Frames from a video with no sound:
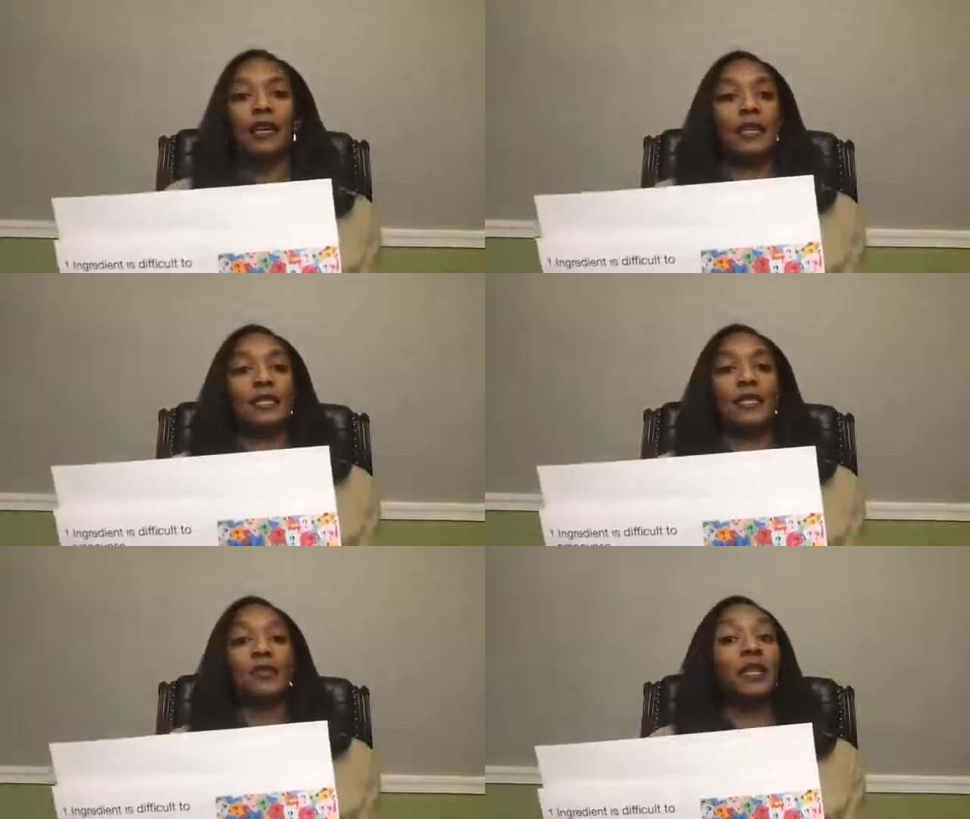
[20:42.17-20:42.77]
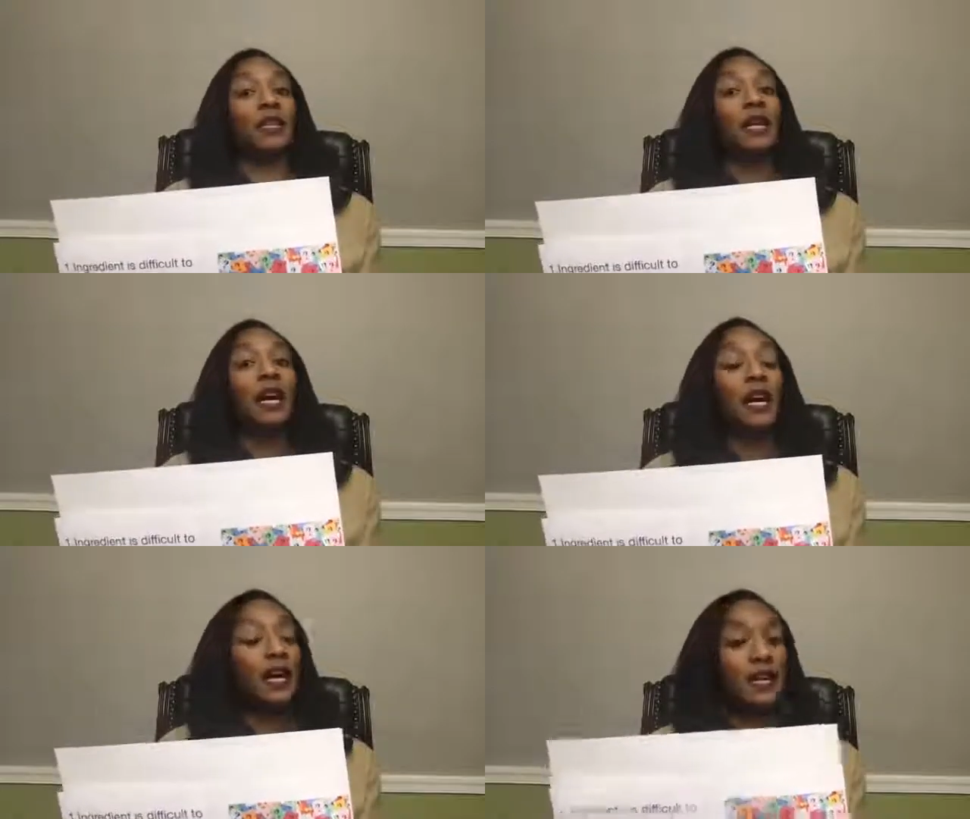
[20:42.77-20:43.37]
it's
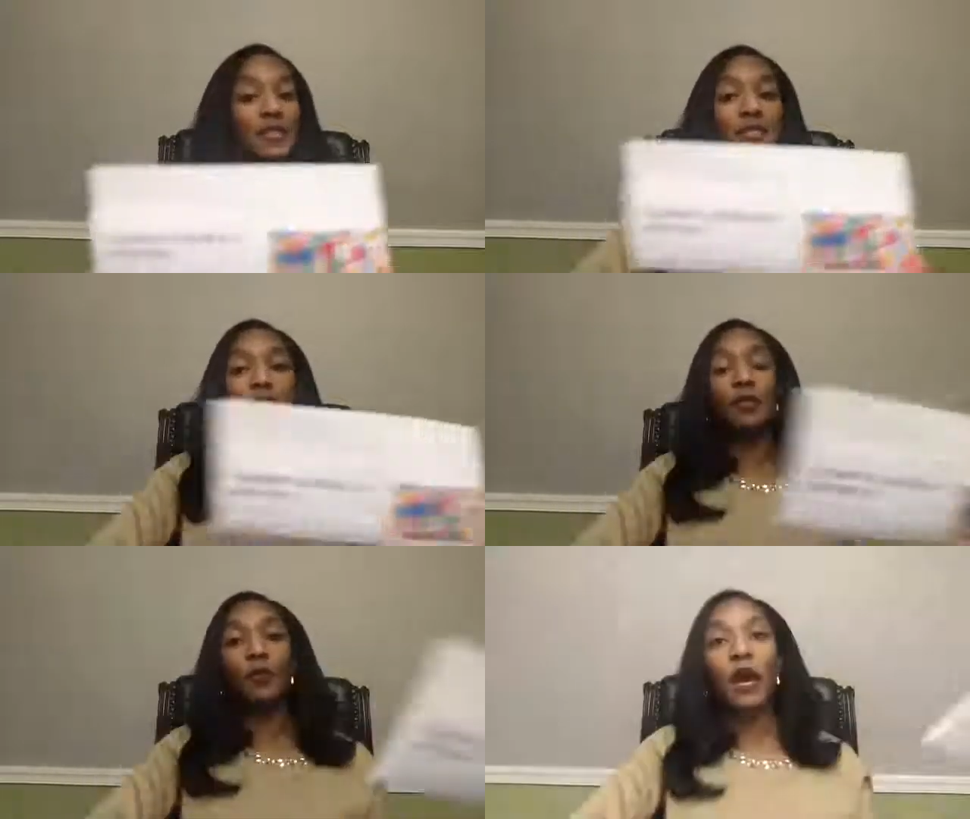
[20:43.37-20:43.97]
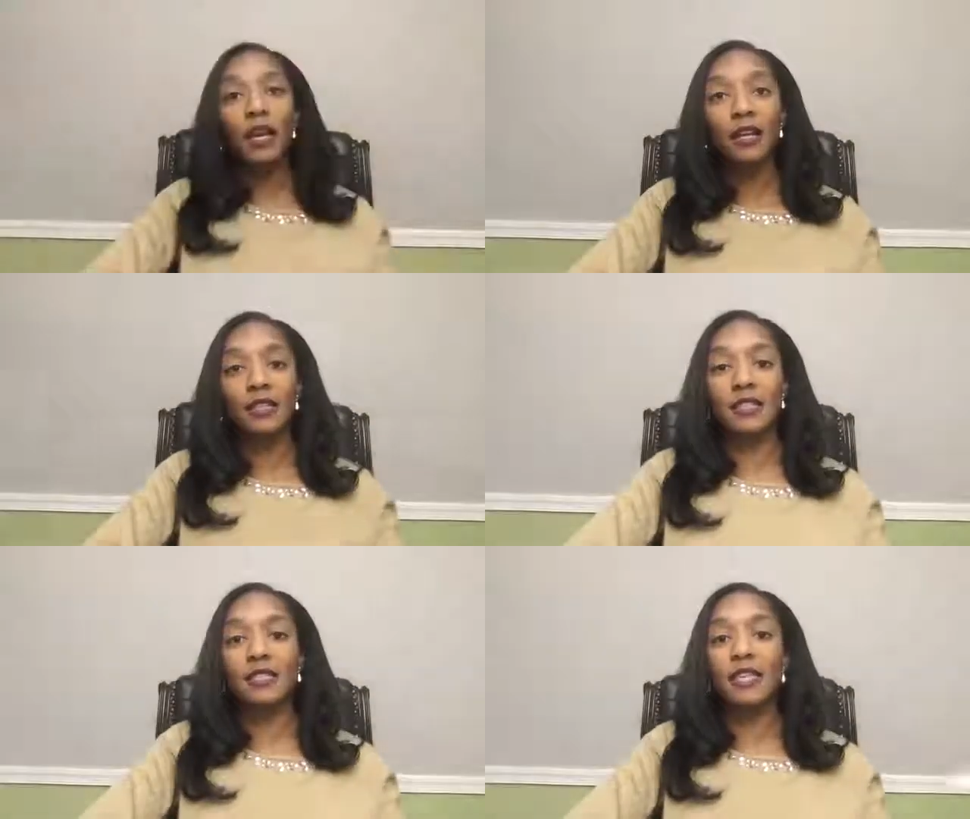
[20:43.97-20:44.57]
because these
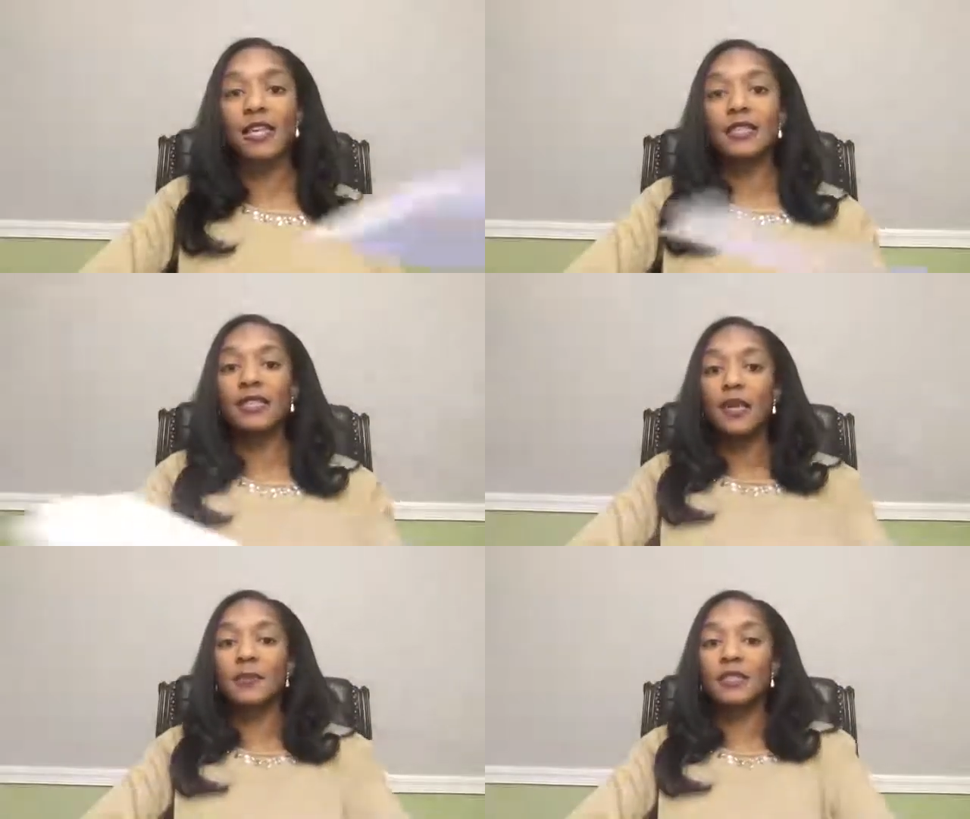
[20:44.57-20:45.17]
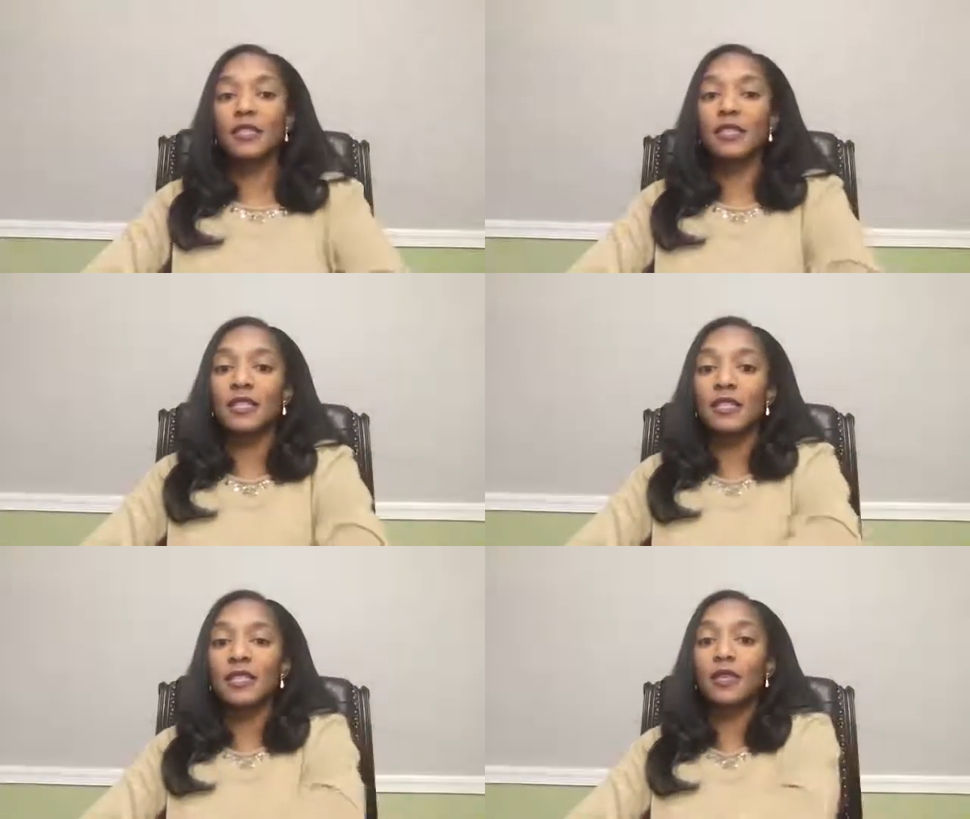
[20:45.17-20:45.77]
products contain
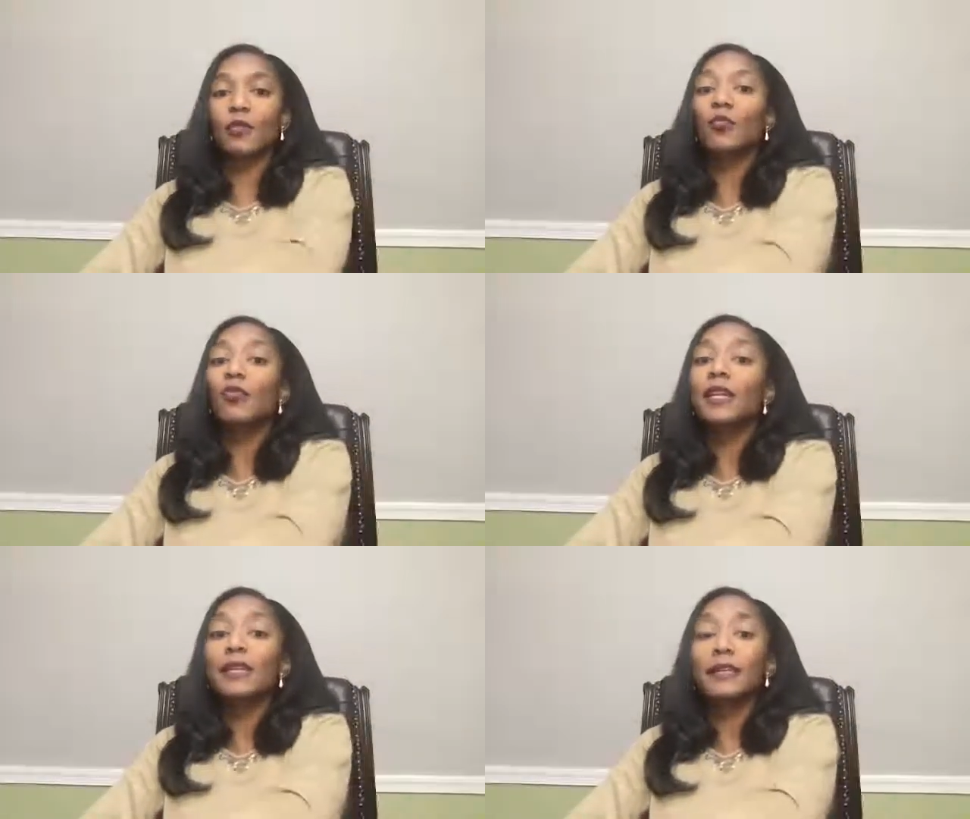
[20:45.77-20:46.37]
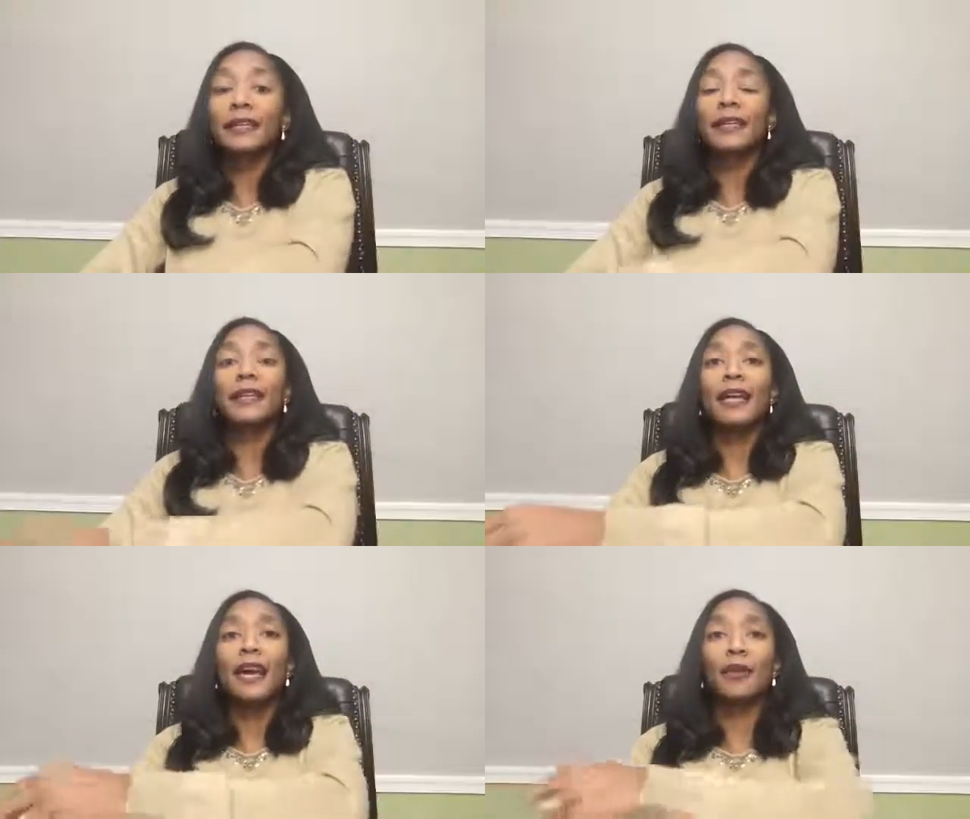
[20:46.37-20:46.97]
substances that
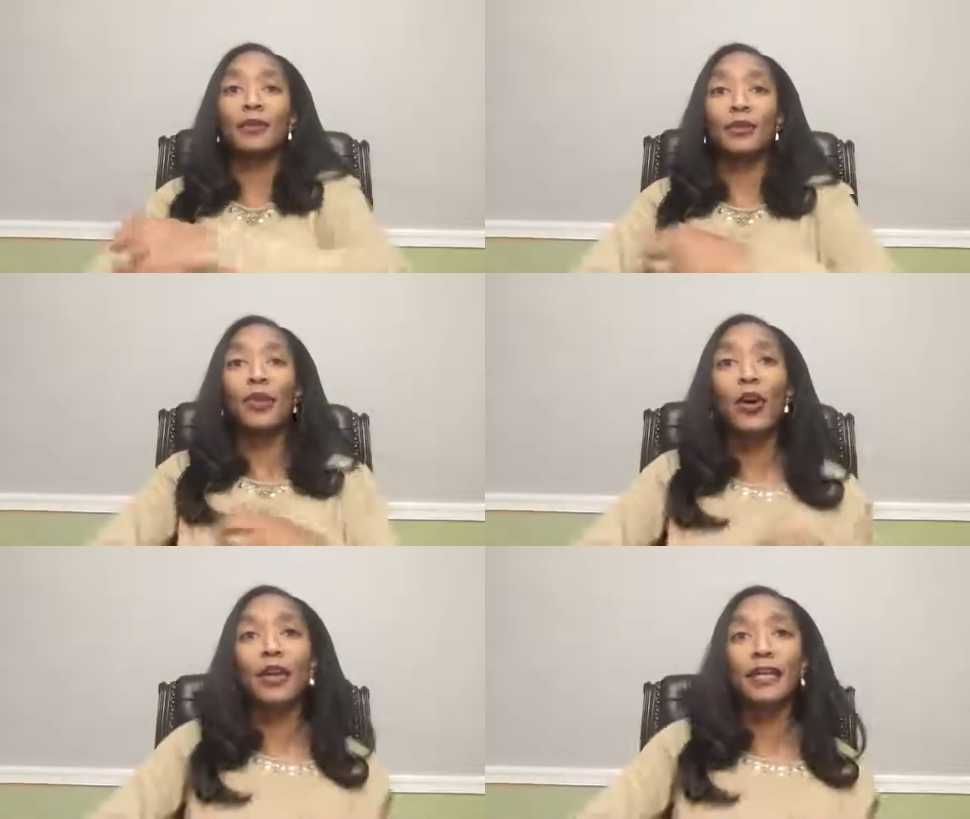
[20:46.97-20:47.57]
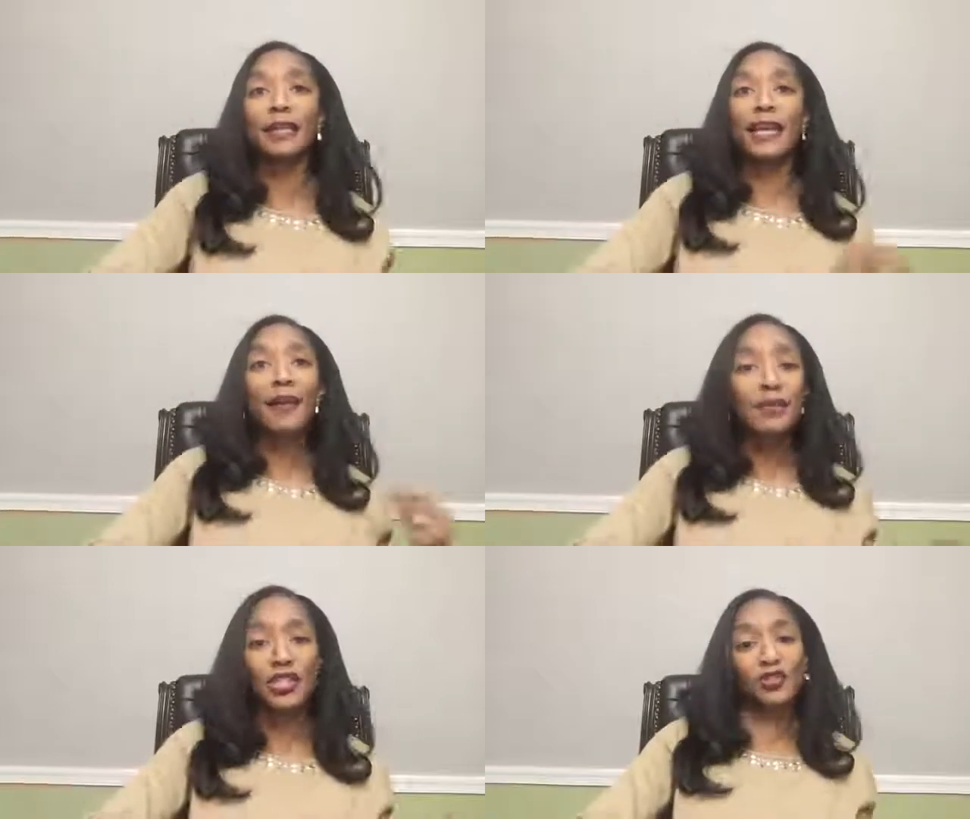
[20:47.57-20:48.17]
really kind of belong in a
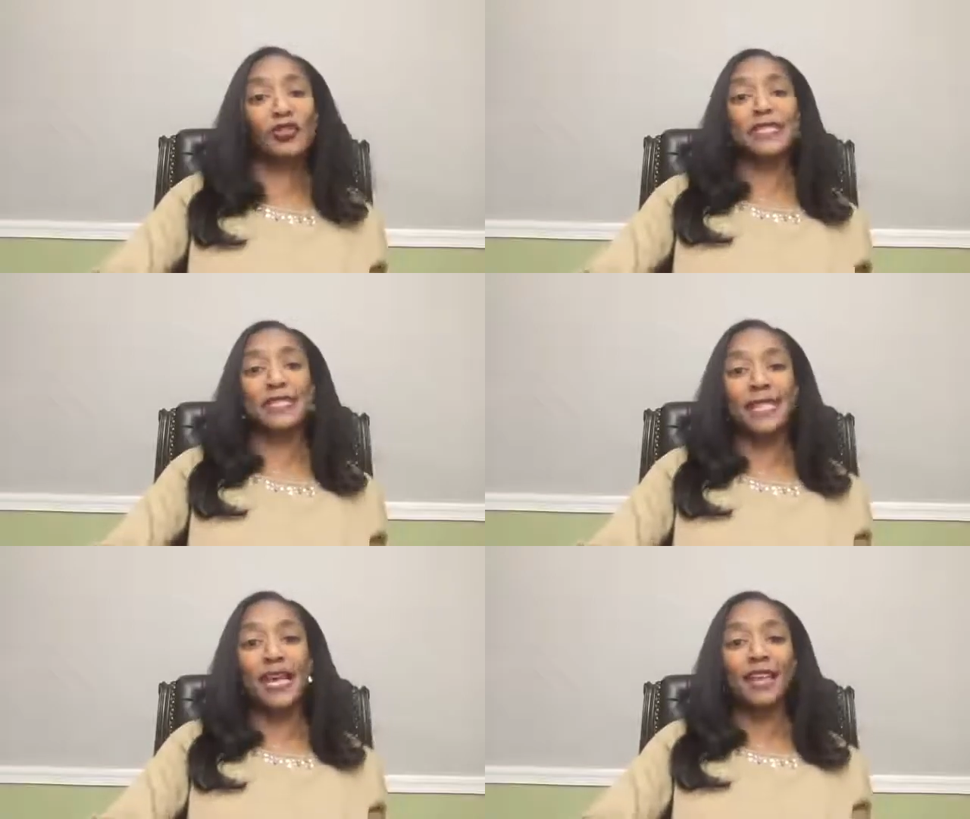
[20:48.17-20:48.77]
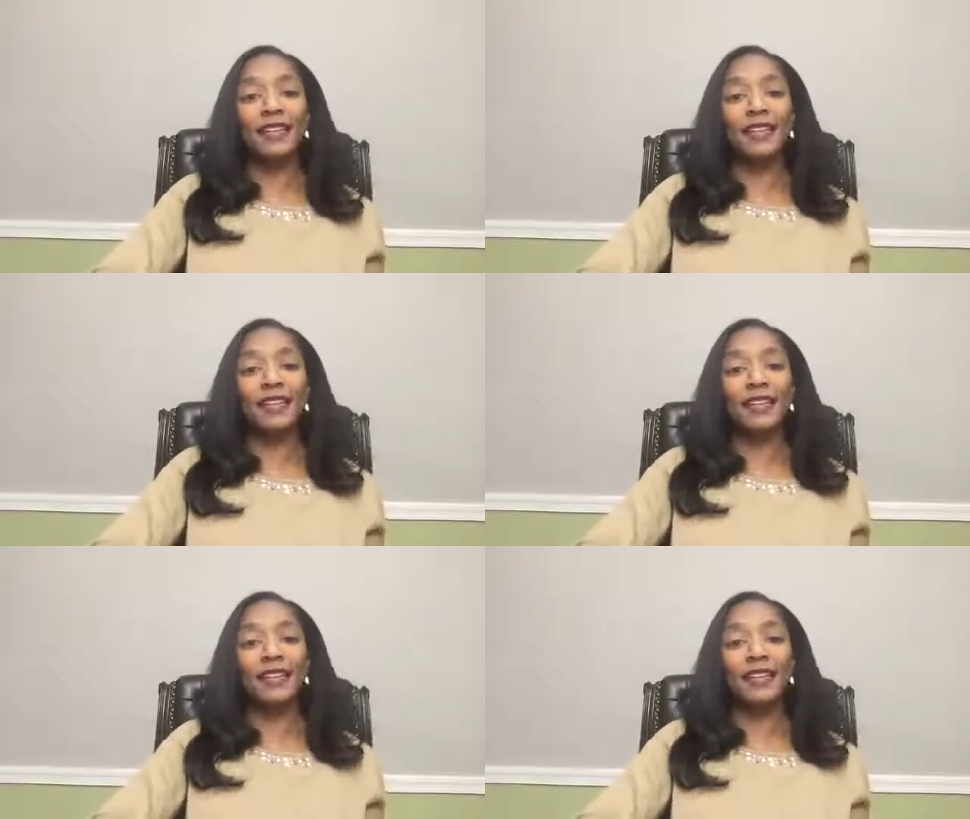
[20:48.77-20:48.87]
chemistry set